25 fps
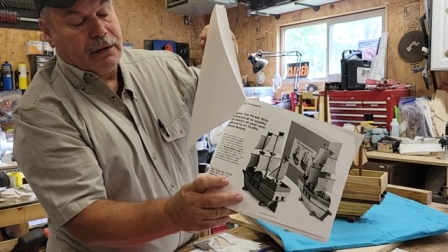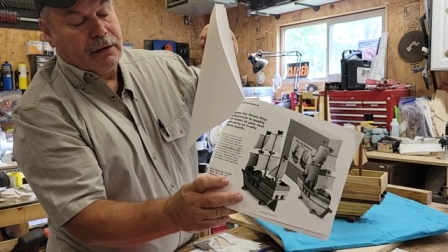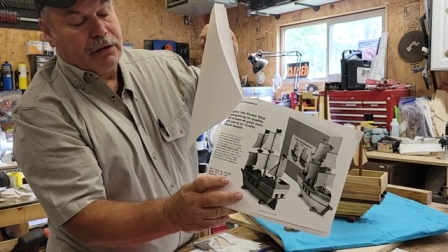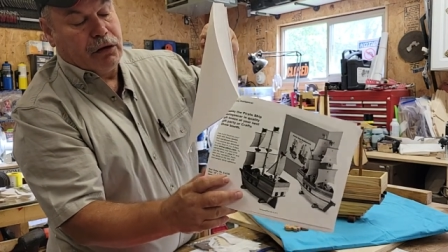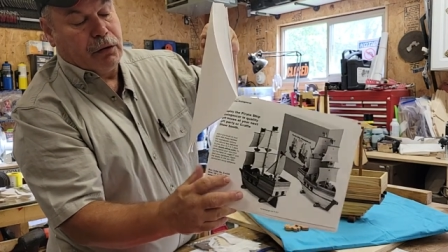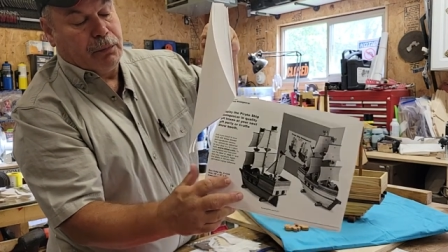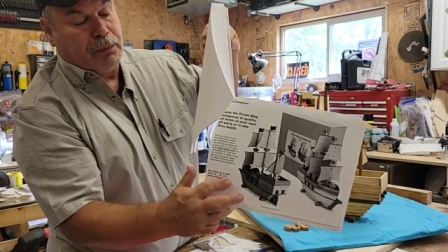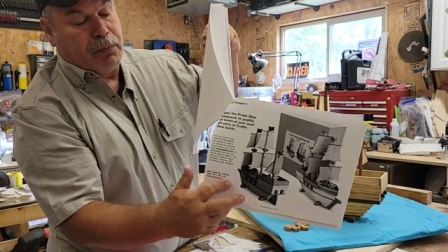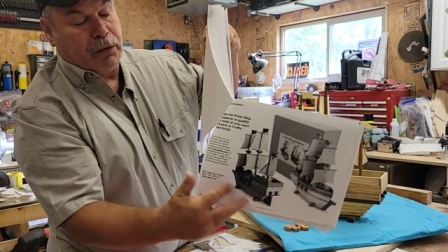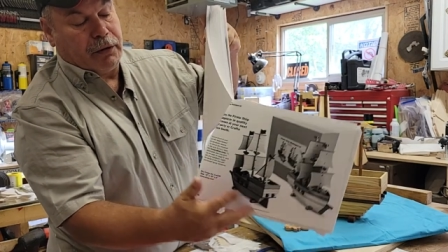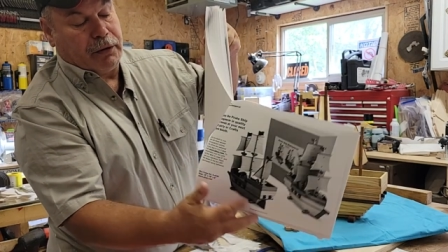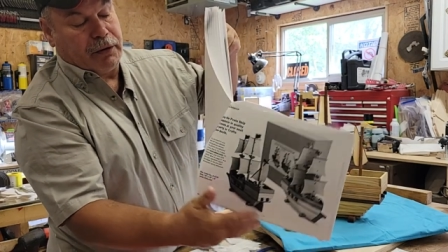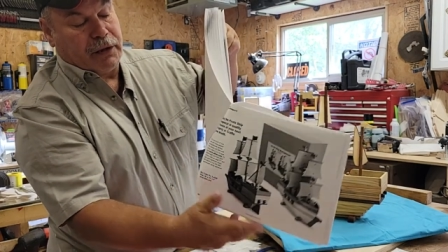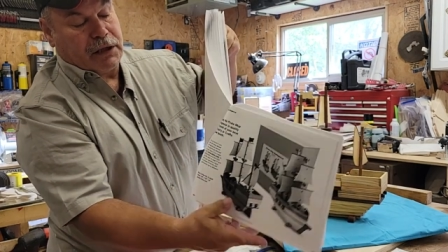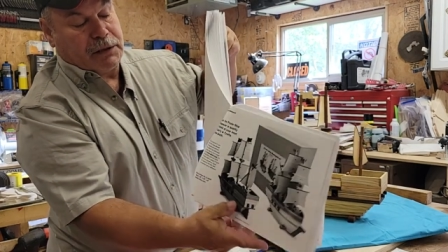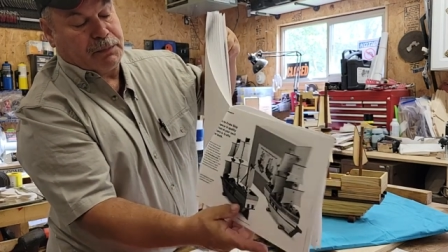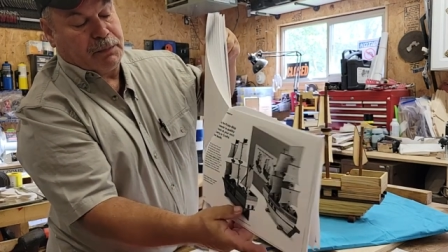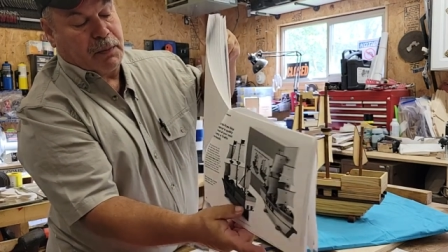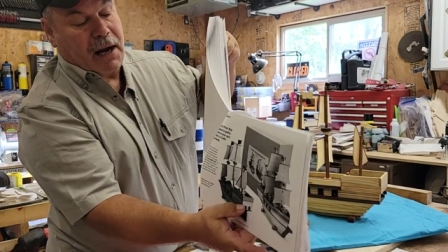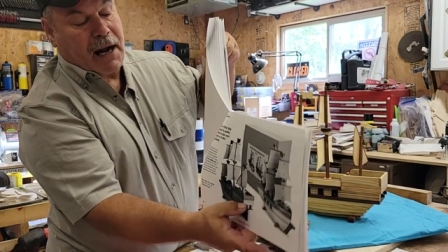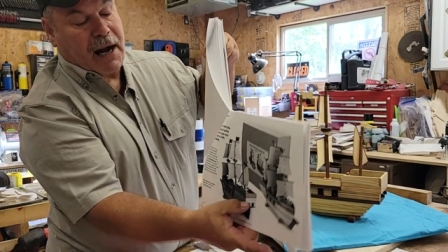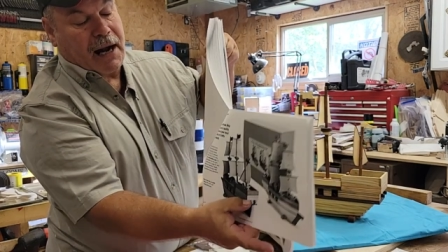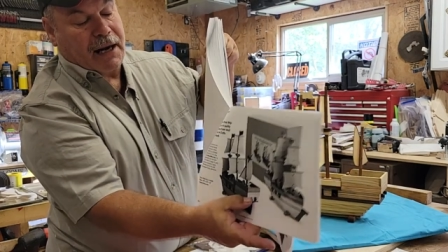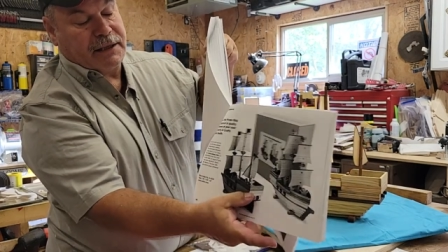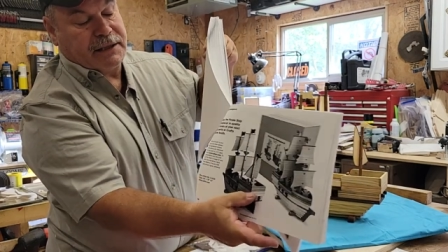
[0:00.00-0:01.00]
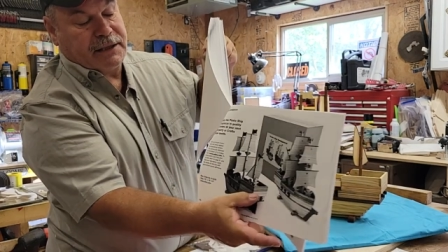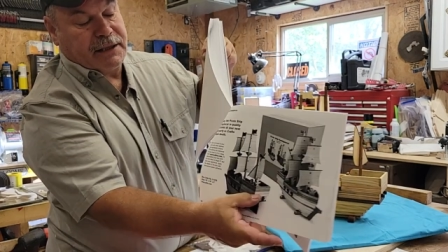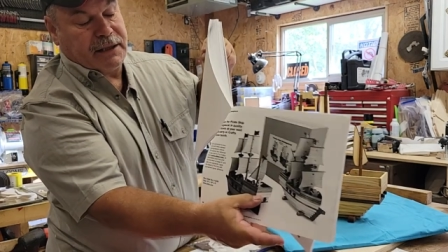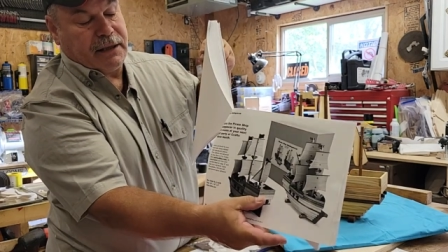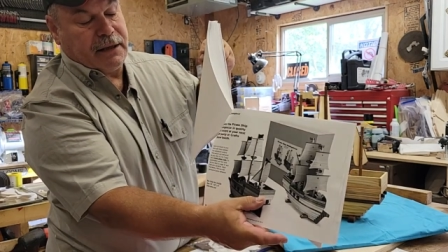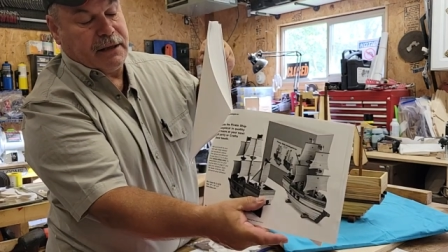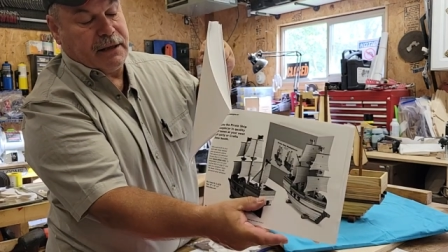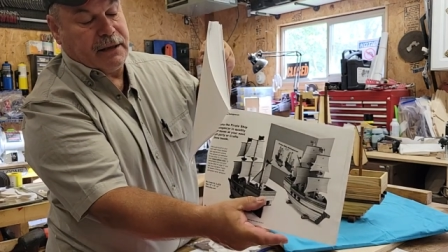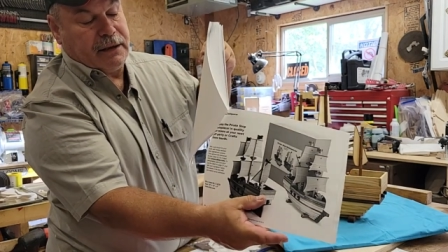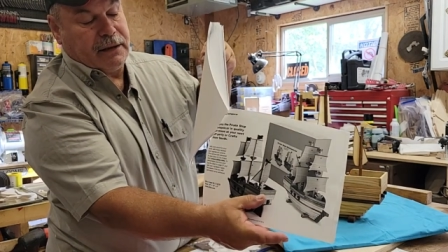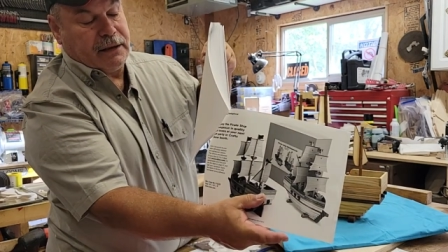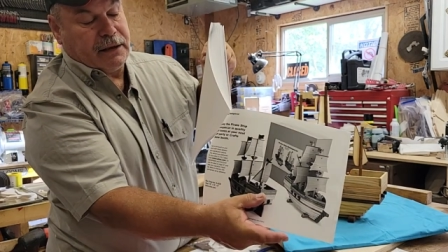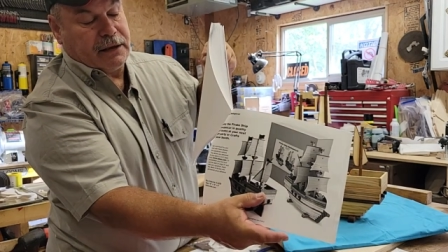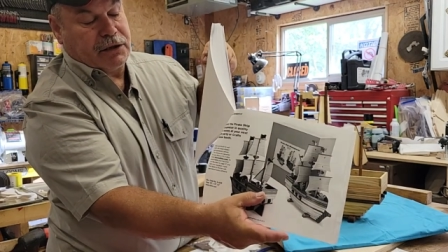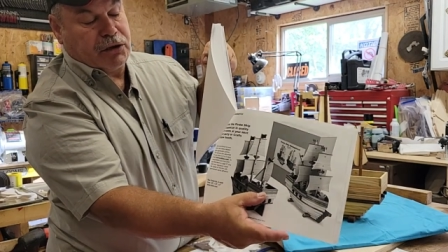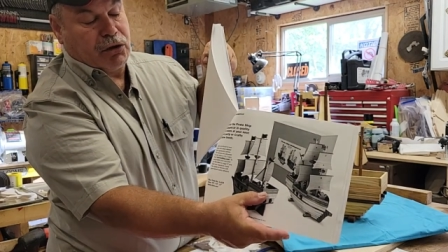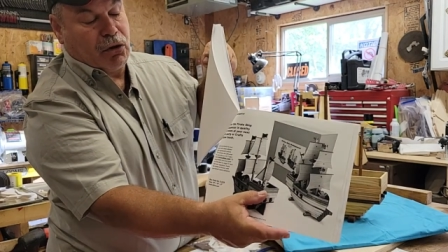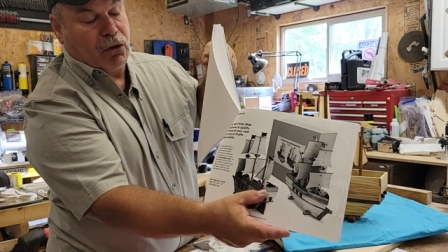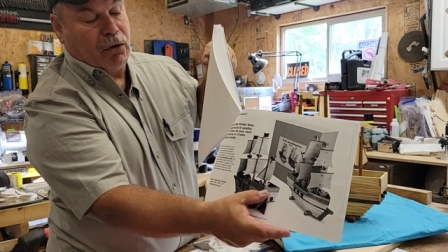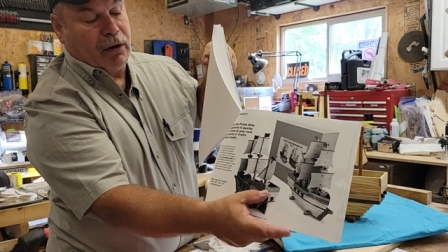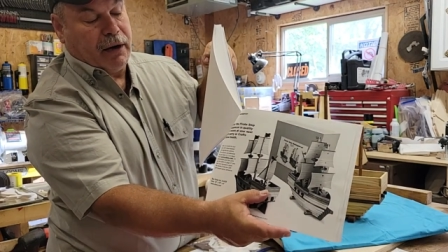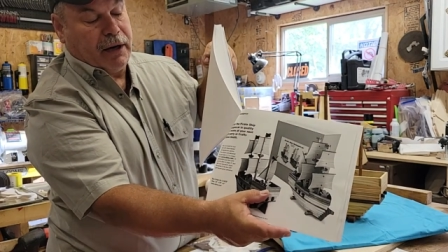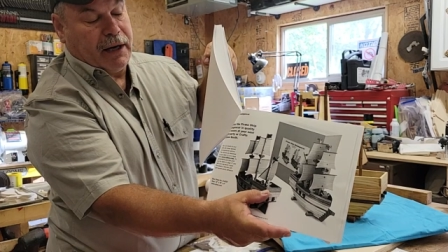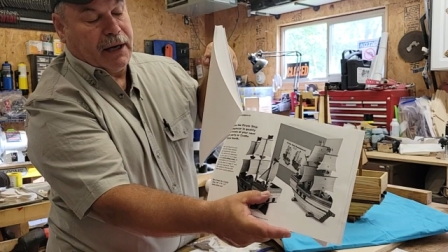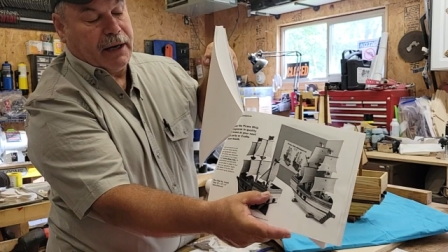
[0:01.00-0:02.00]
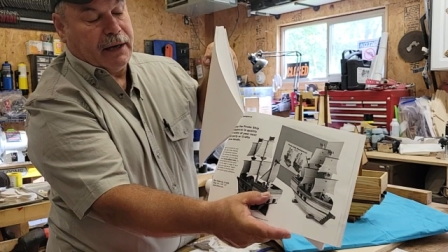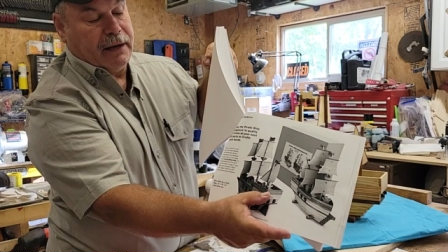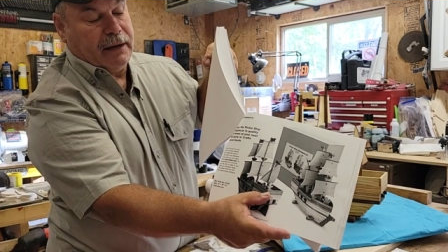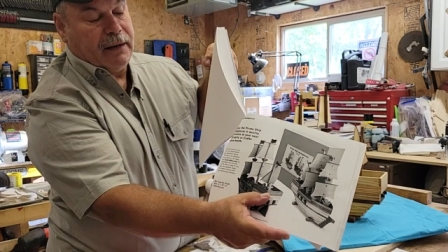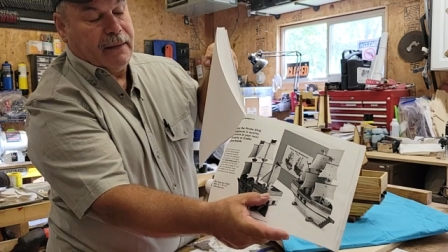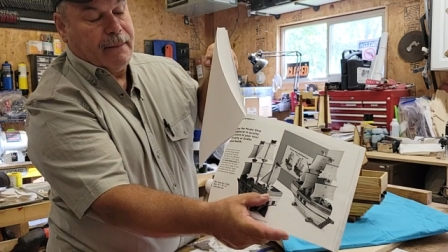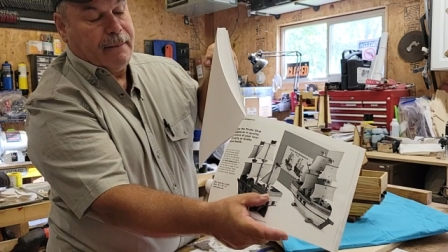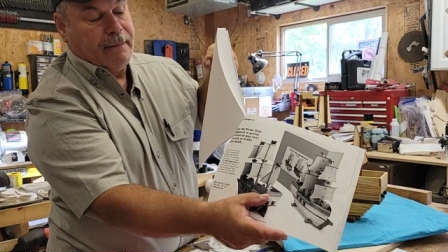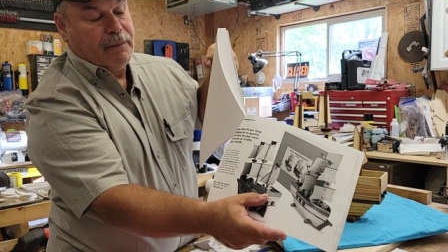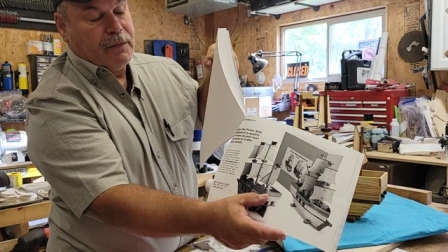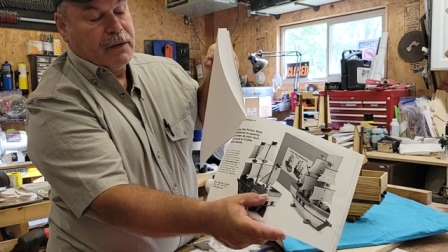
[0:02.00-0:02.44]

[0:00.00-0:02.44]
to put this box, this toy in.